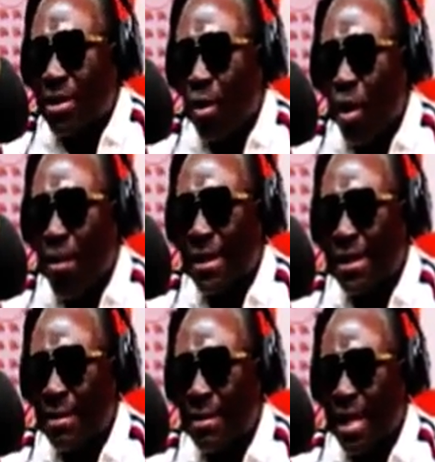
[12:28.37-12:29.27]
I command
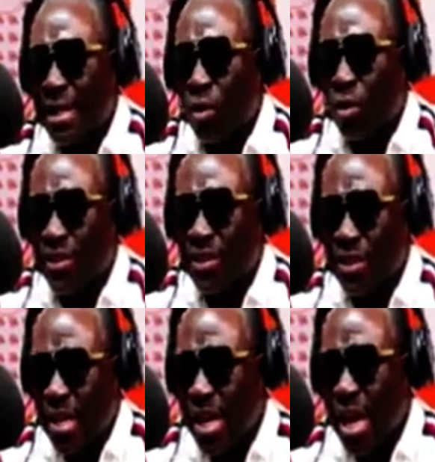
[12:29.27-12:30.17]
this be a so lunch. Uh,
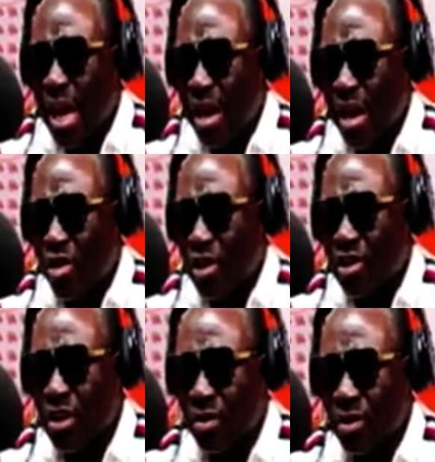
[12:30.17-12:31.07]
friends,
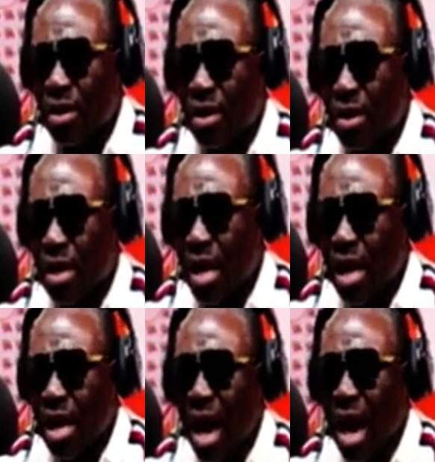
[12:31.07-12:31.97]
you know,
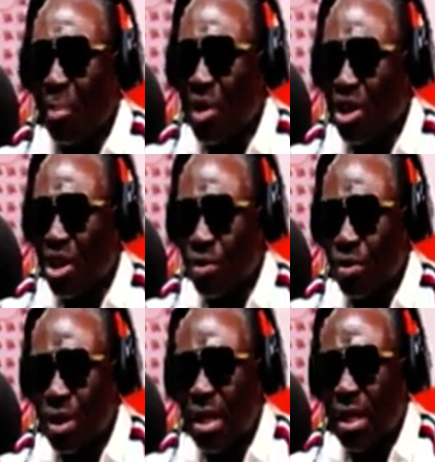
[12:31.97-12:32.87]
uh, R P G no.
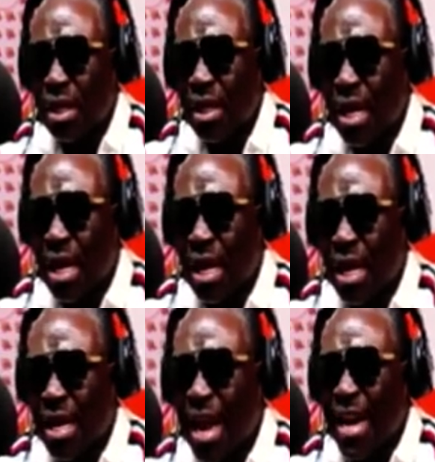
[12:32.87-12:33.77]

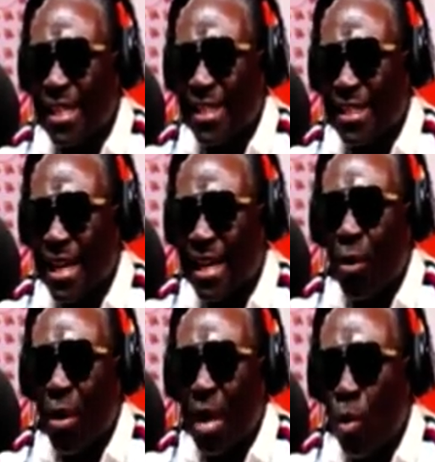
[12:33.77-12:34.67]
Uh, not not to say now
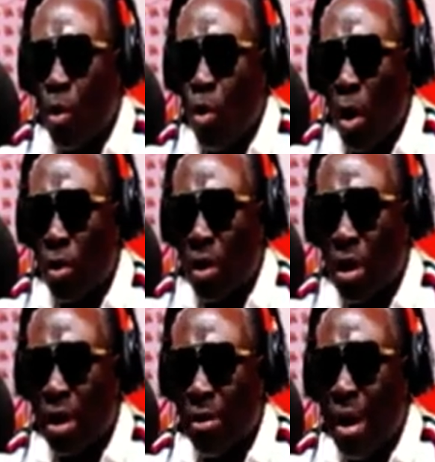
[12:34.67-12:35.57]
when people go on
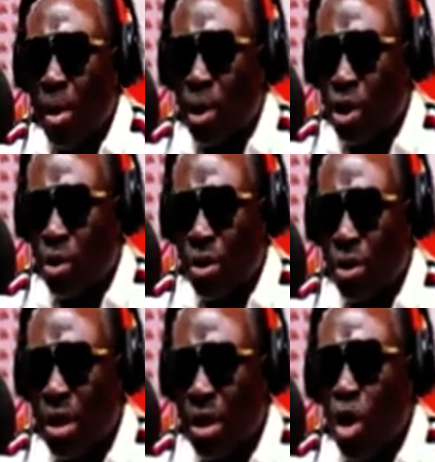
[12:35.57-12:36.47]
rebels no.
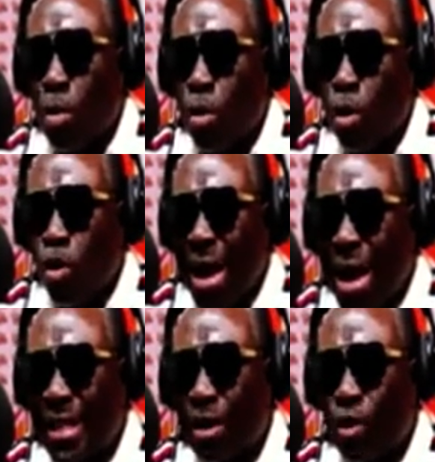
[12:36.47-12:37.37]
No good do by
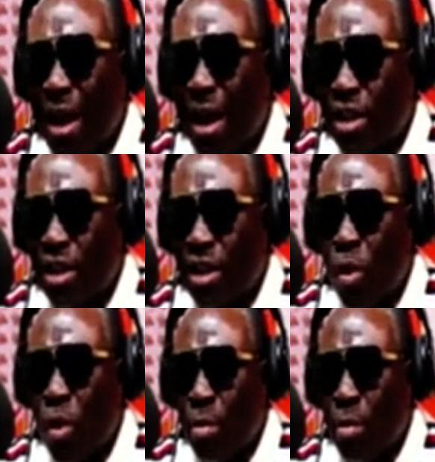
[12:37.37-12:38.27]
saying to lunch you would
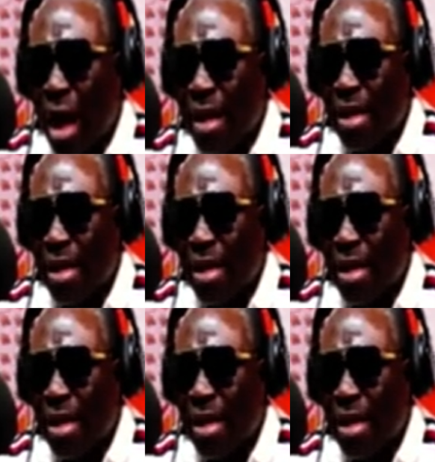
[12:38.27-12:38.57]
when you boa.